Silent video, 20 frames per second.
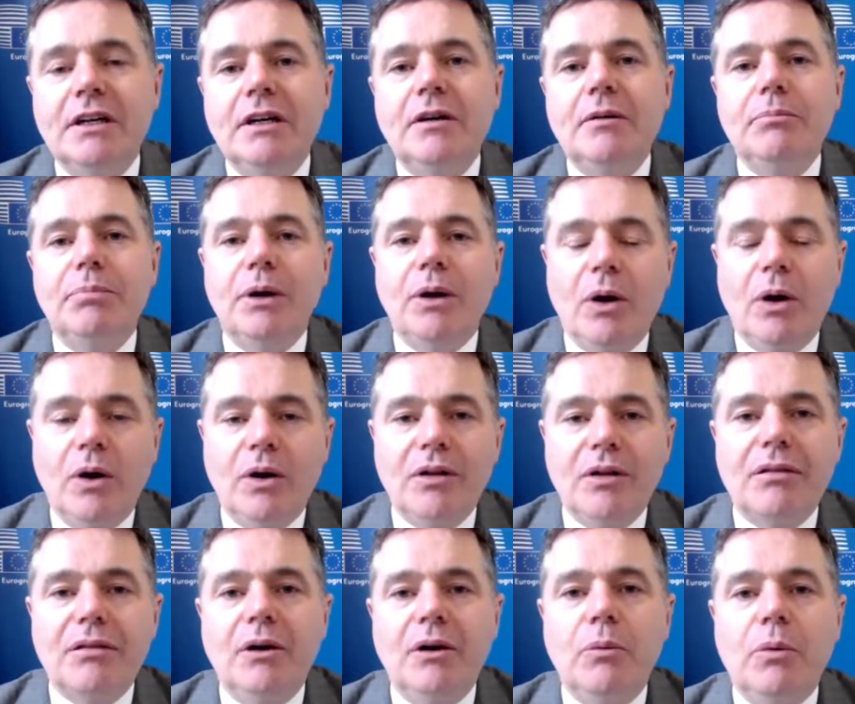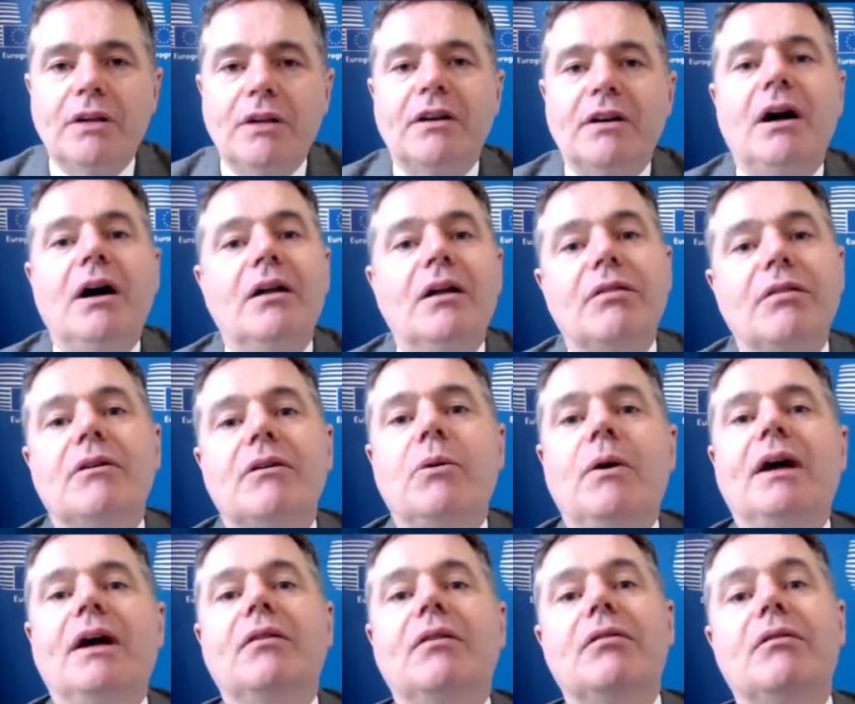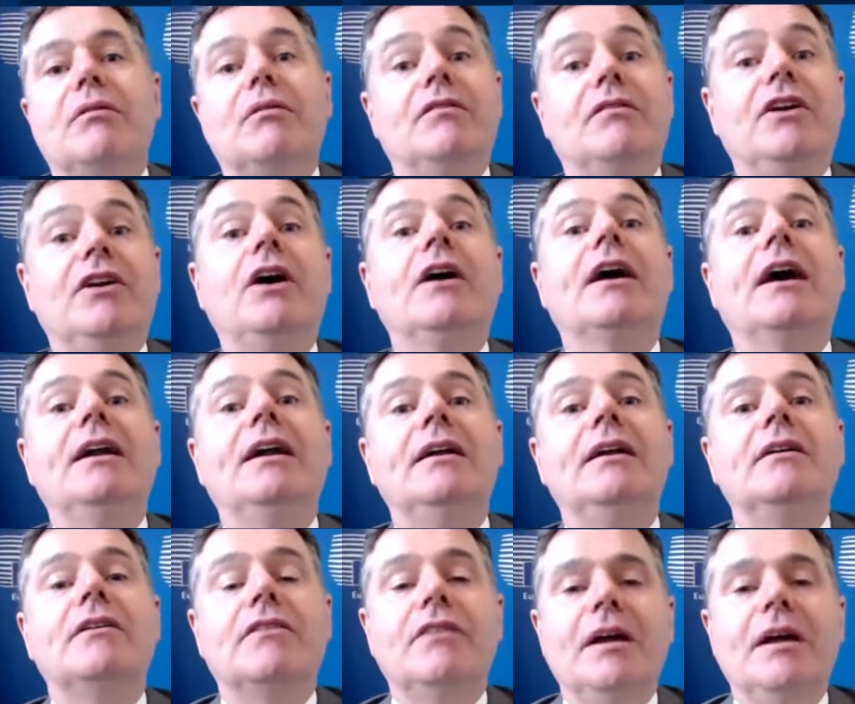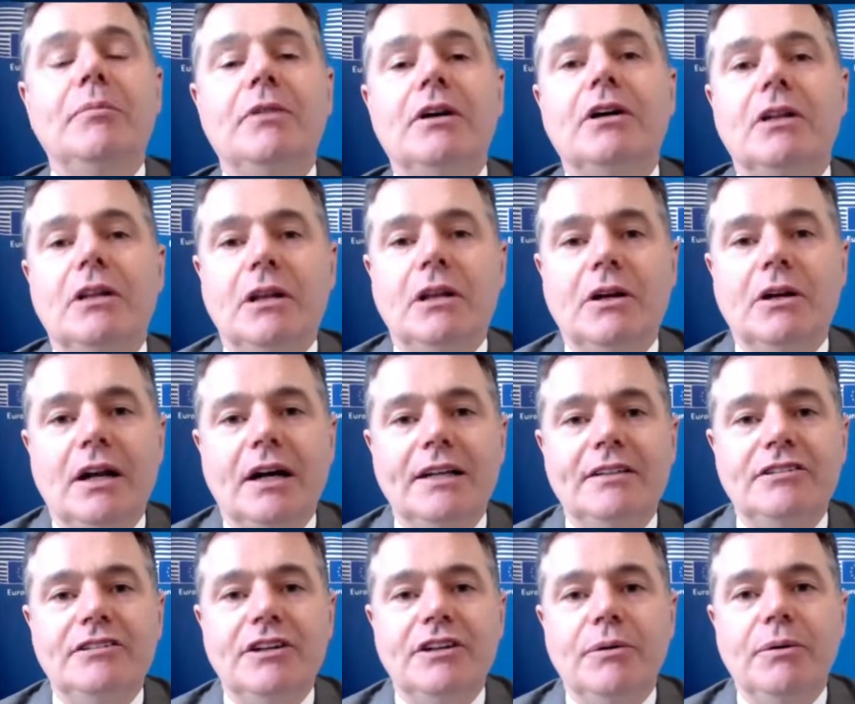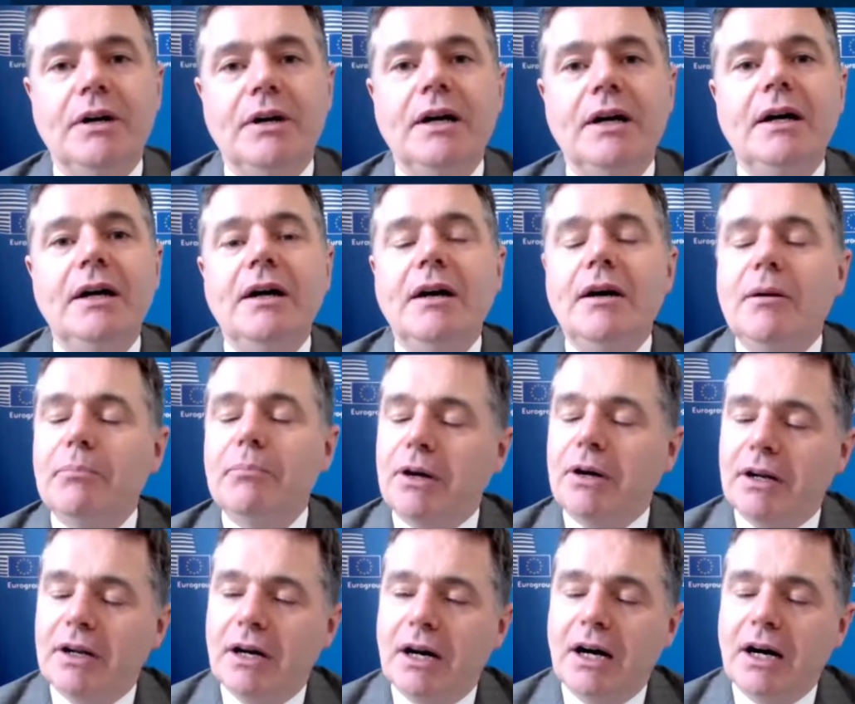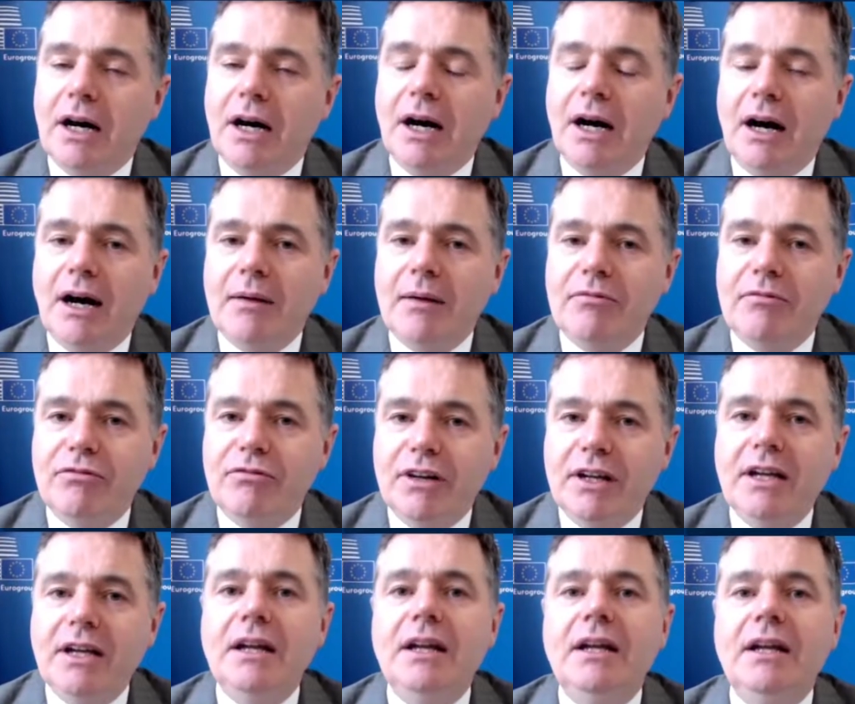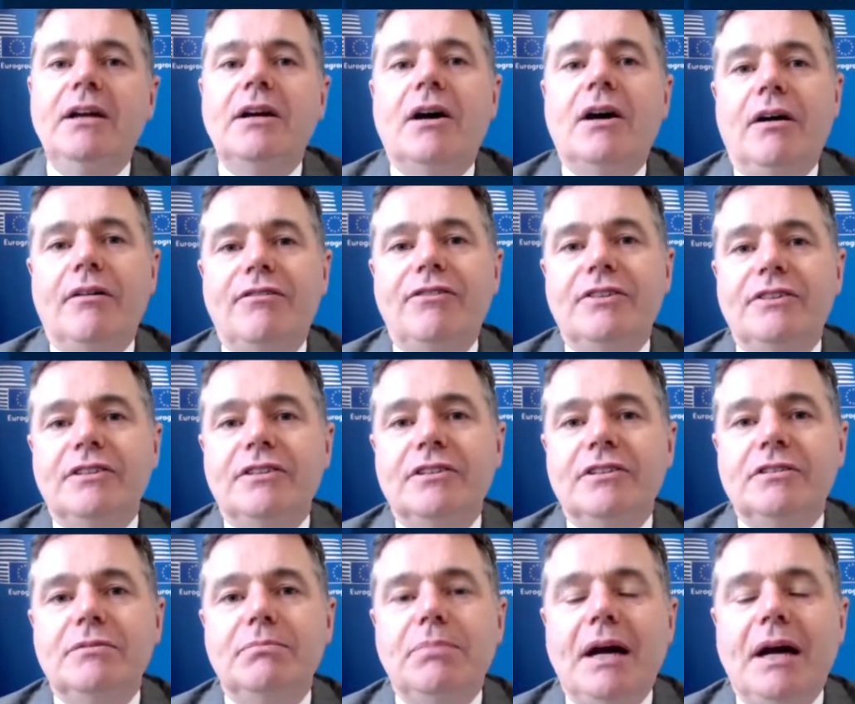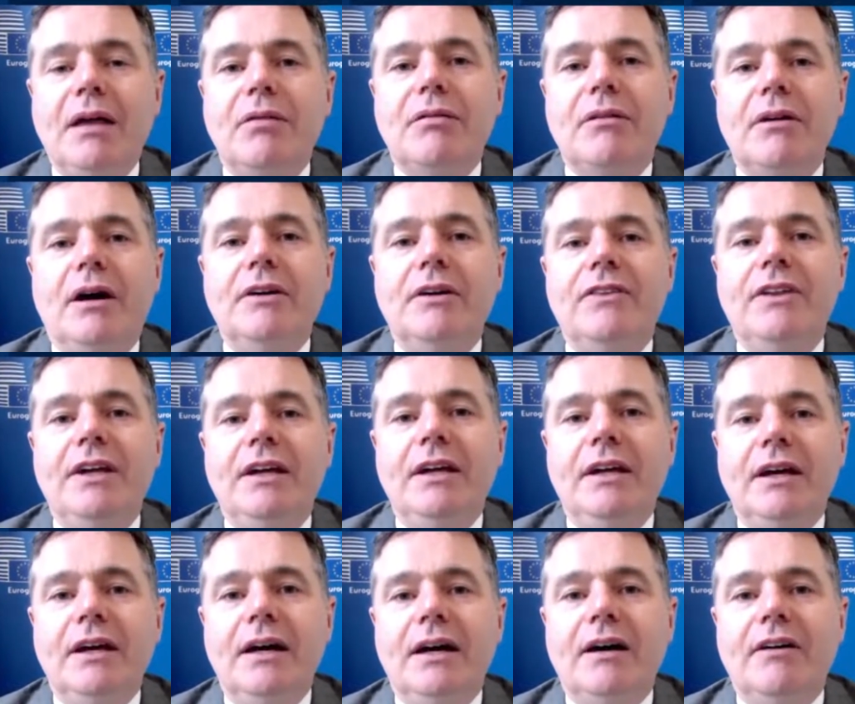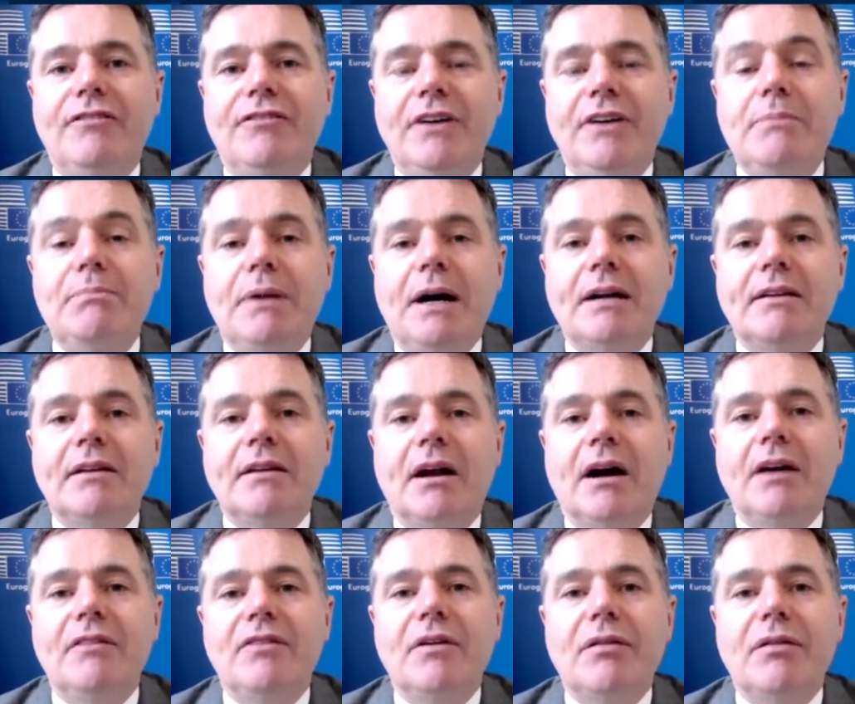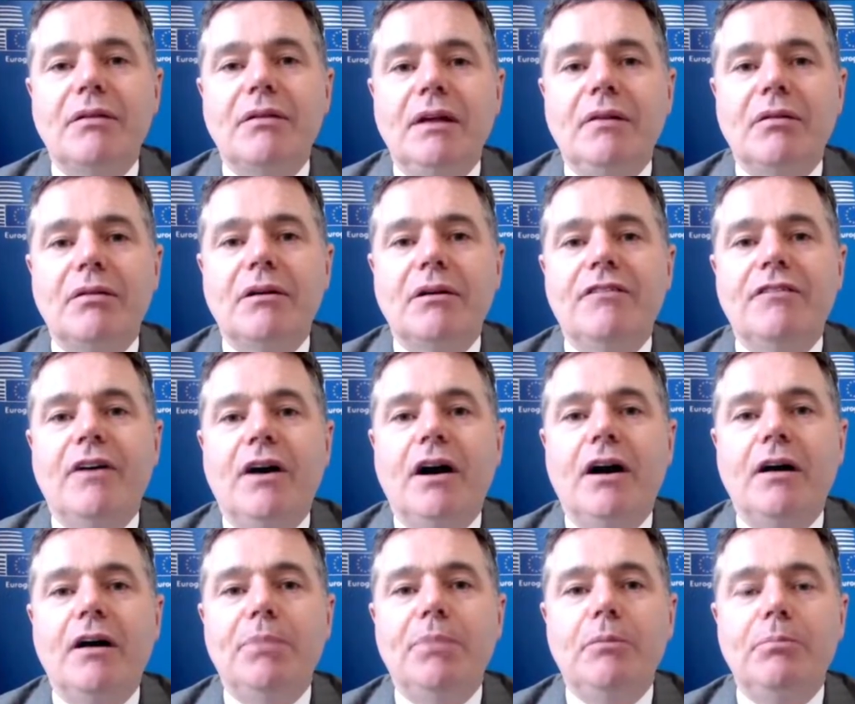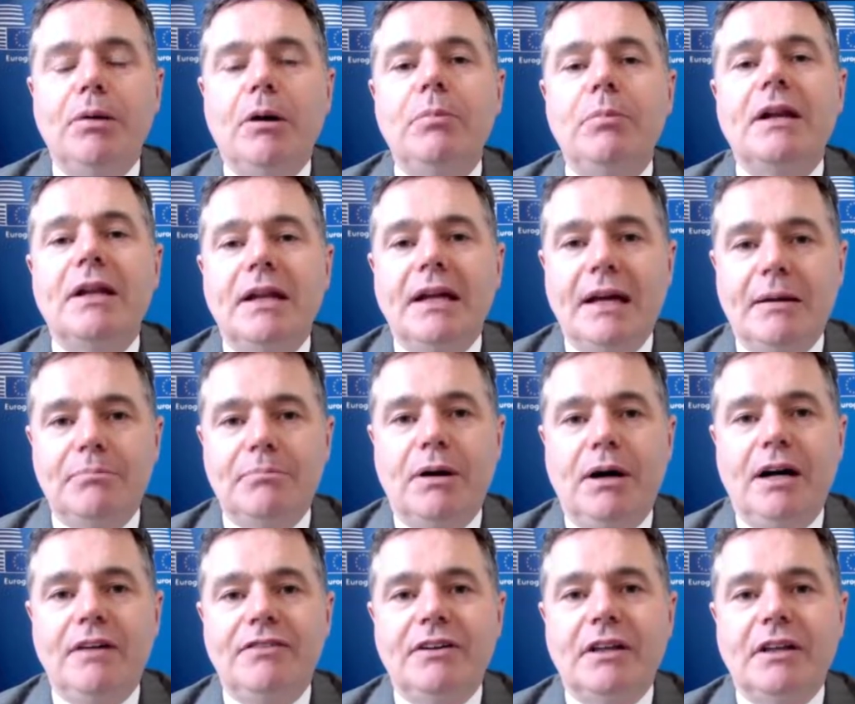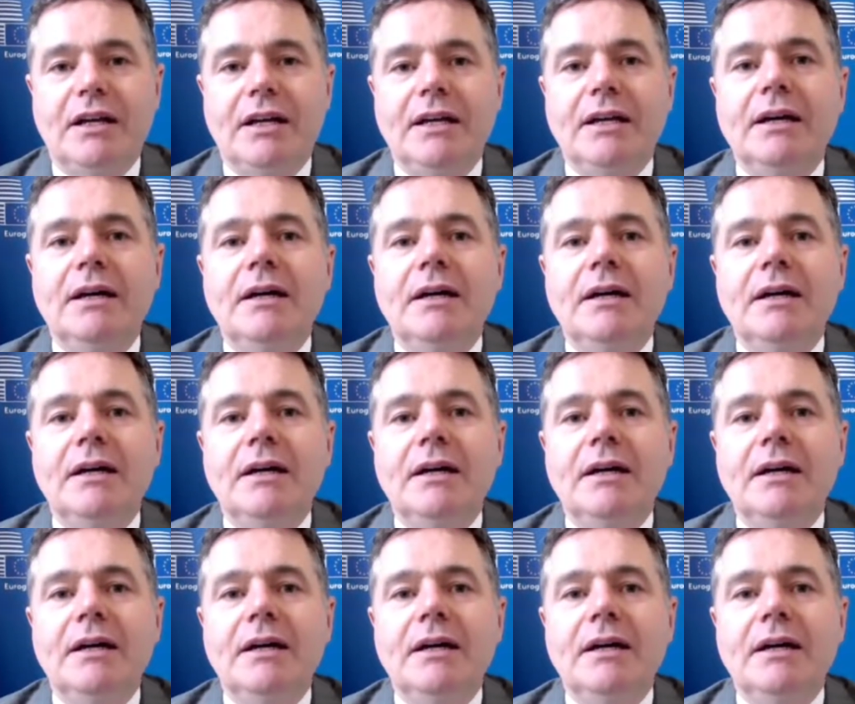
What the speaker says: but also what the consequences of not getting an agreement could look like too. But I'm really confident, based on the feedback that I've received so far, both publicly and privately,